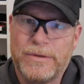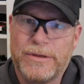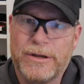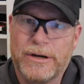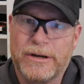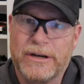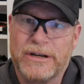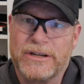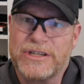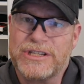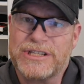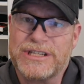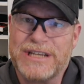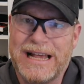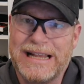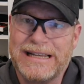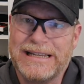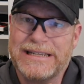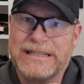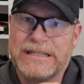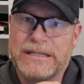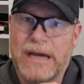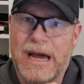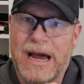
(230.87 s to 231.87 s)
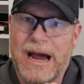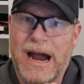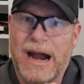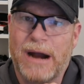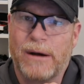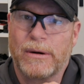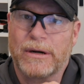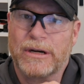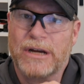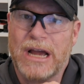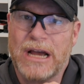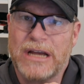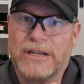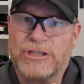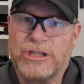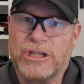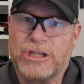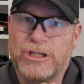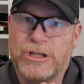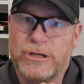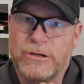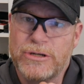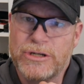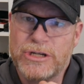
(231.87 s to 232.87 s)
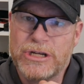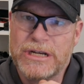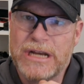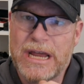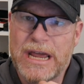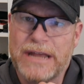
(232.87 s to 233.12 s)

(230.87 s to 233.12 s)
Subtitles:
they're going to silence our Constitution,